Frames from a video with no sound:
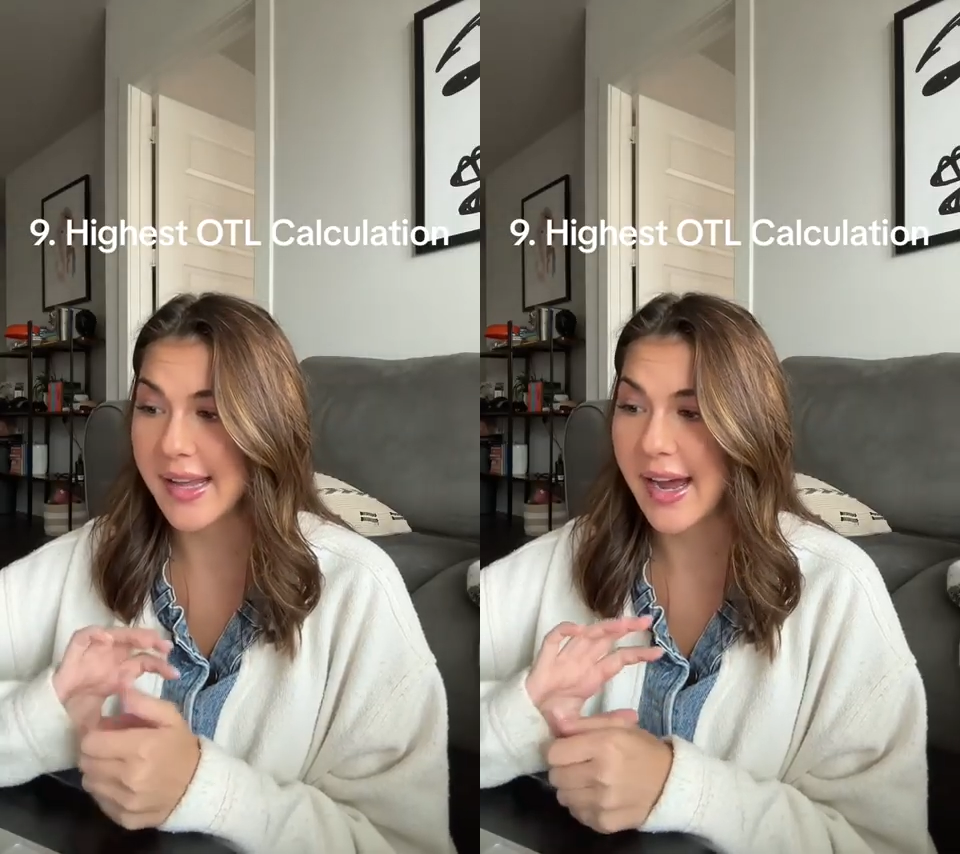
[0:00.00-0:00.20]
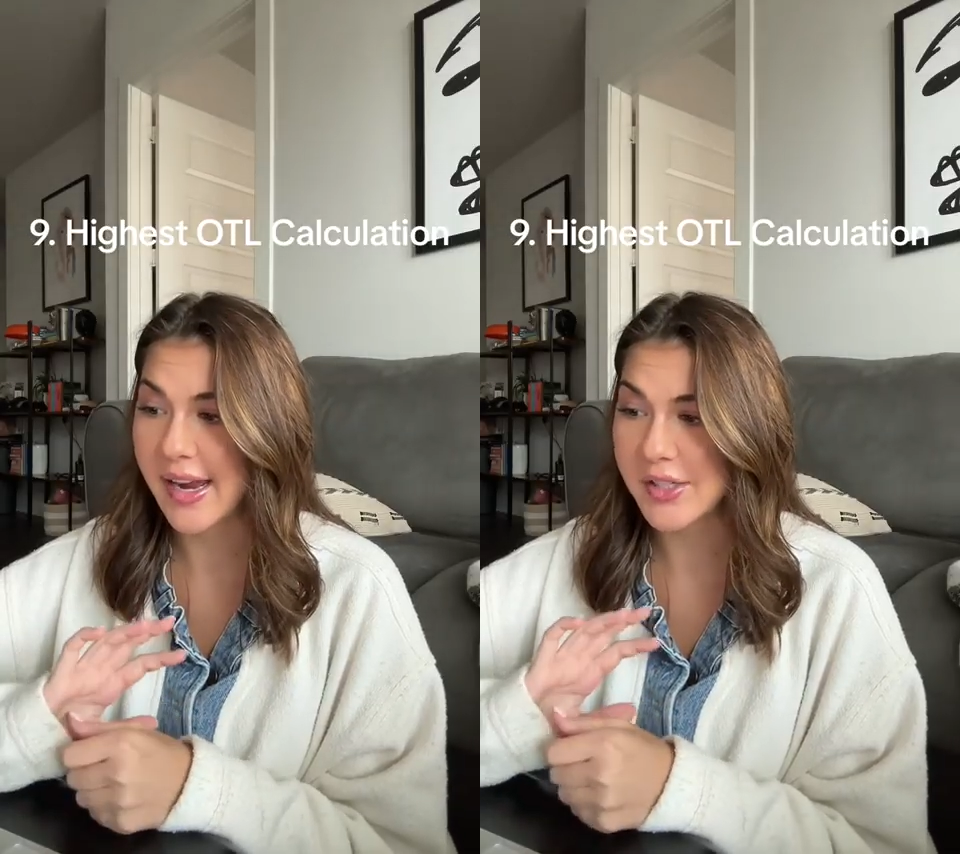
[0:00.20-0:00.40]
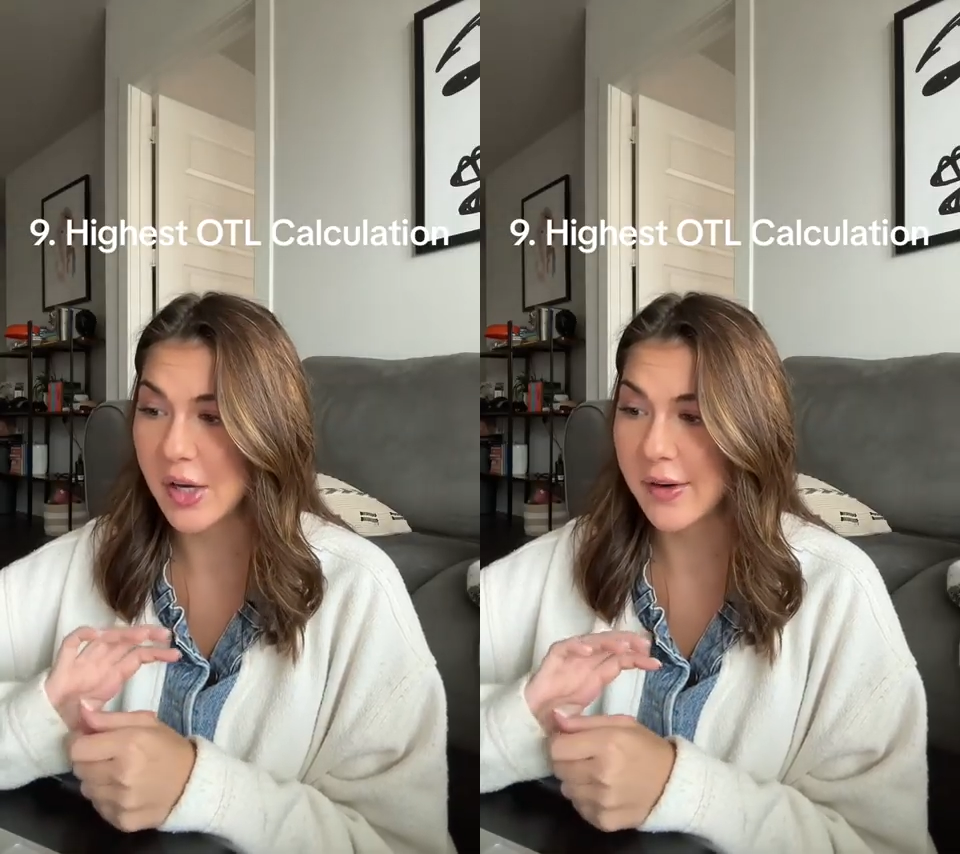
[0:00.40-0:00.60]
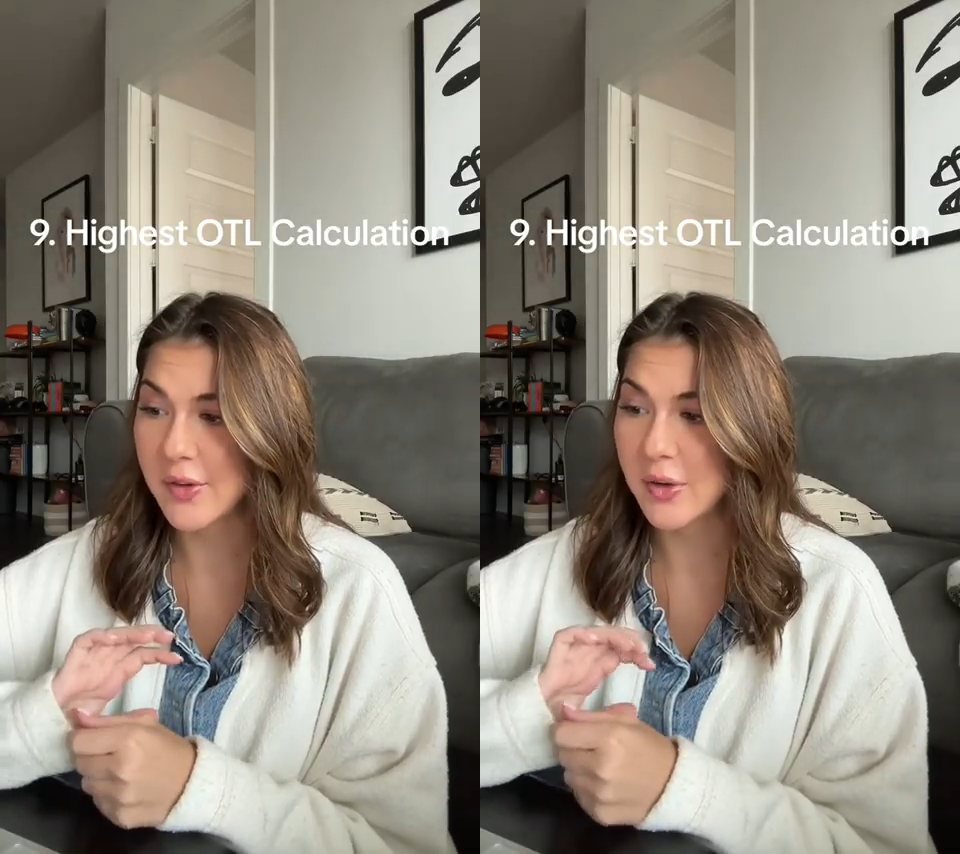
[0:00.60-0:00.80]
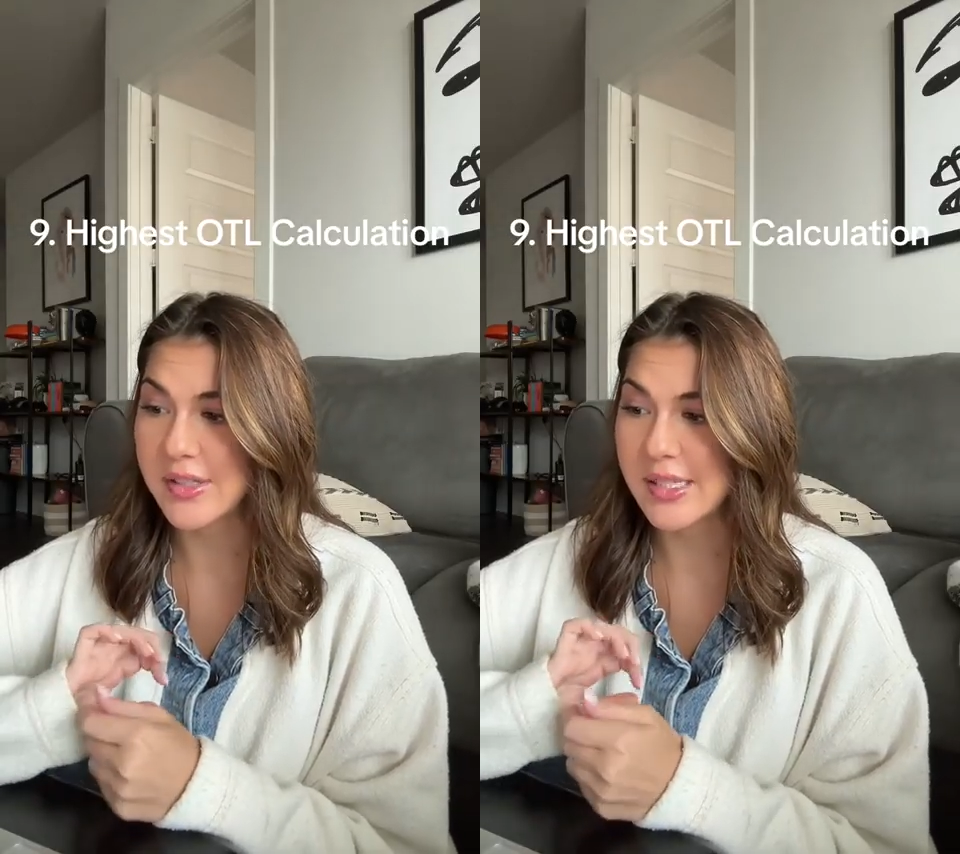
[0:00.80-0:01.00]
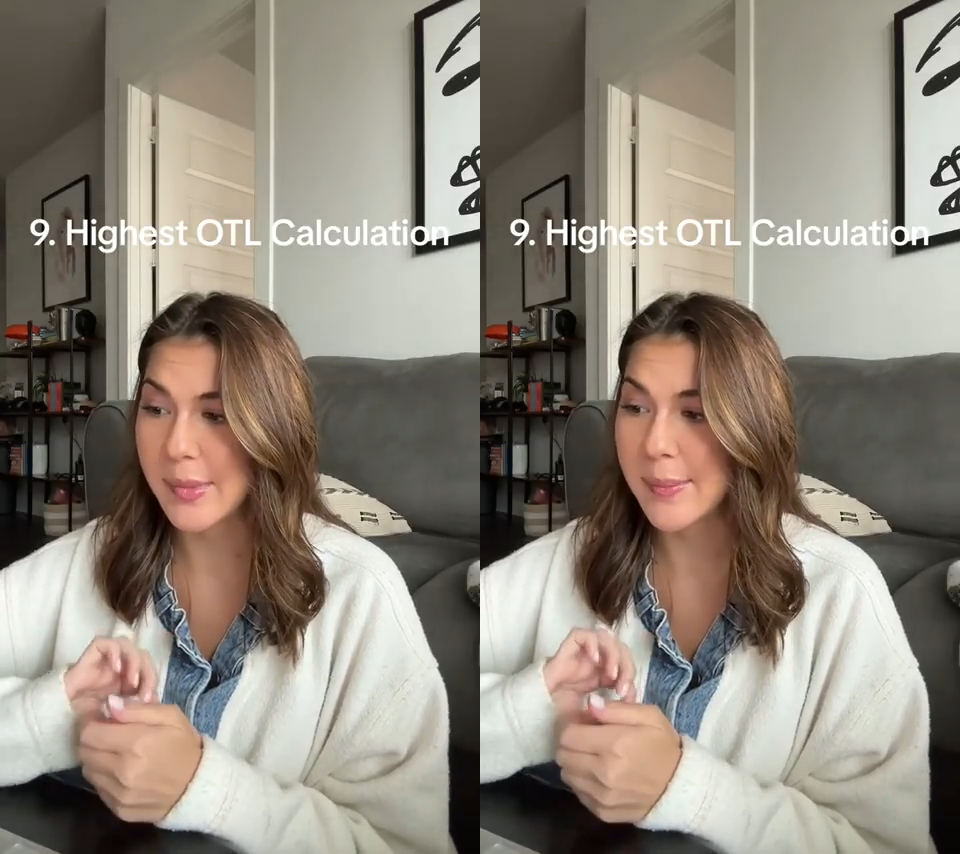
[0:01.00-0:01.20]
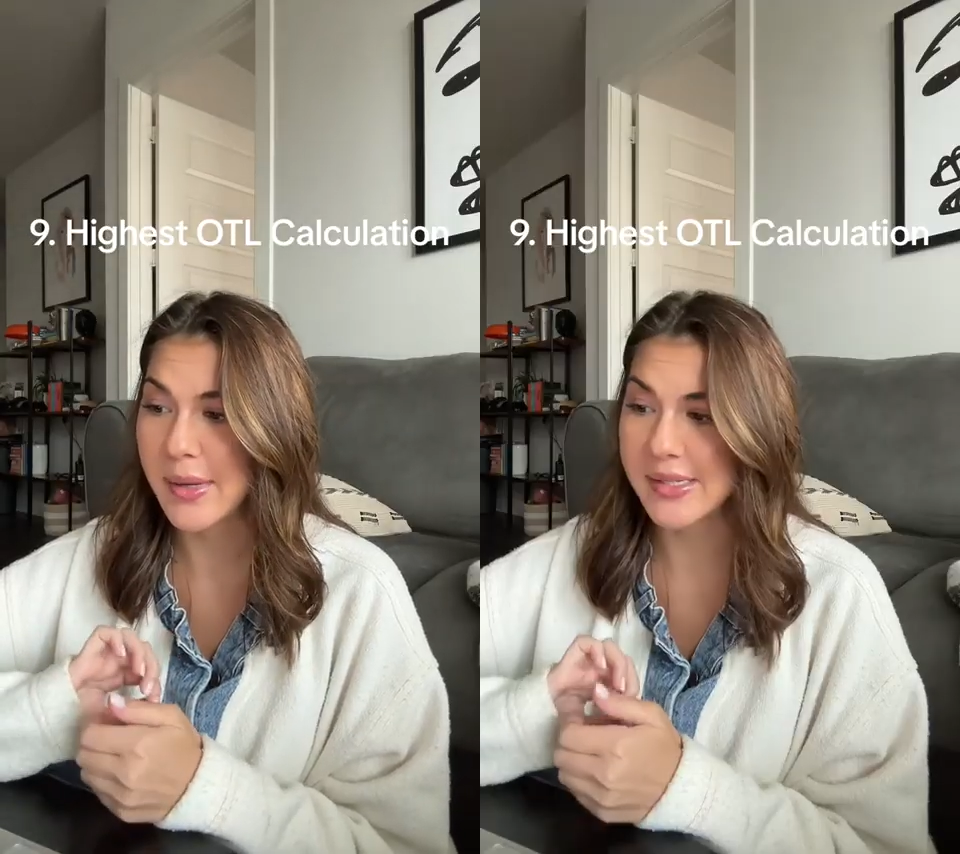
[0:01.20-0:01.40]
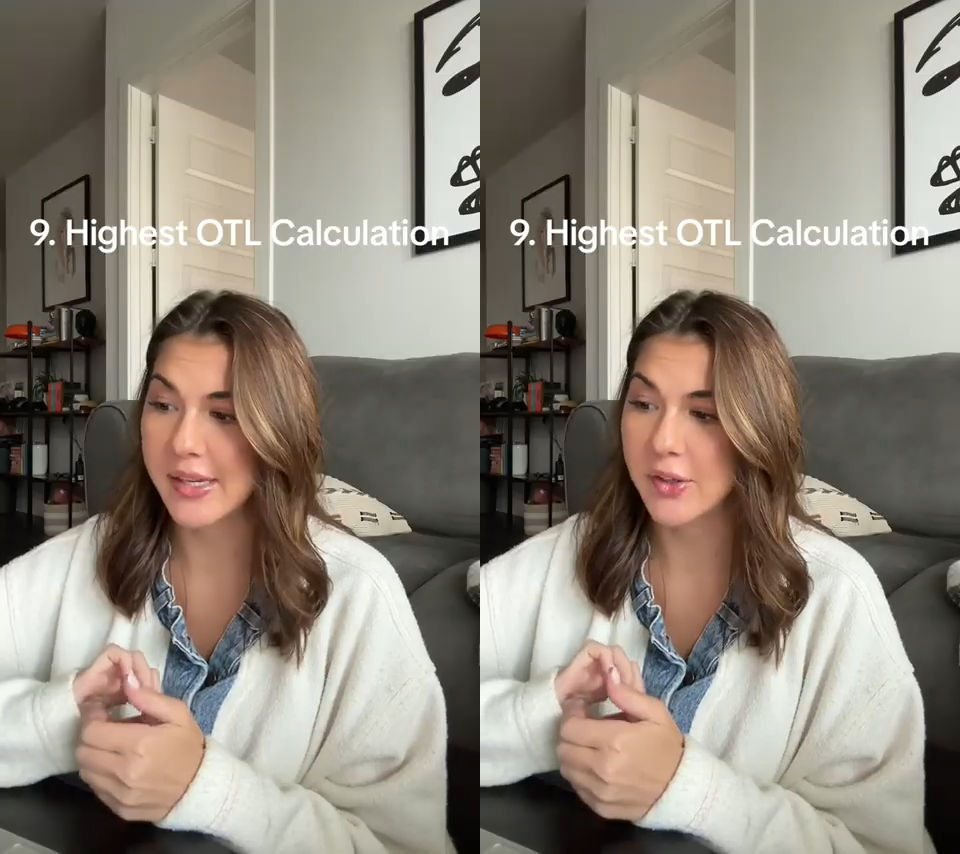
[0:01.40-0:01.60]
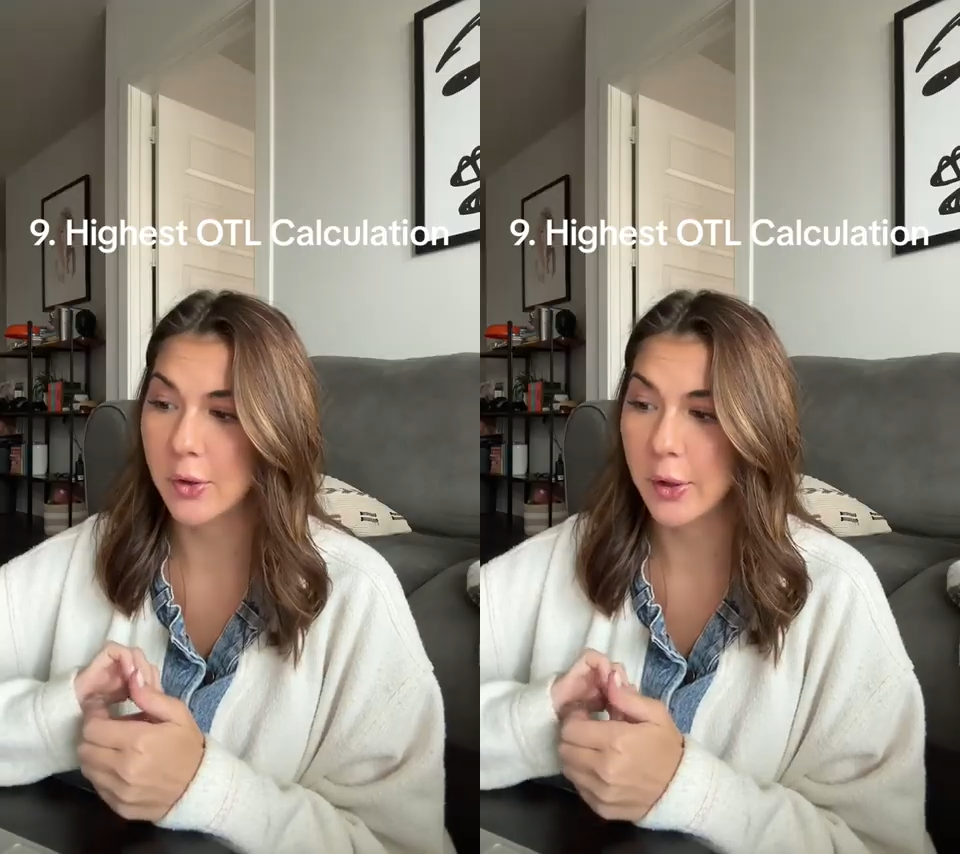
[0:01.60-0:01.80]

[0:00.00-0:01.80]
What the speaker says: the highest offer you can submit based on your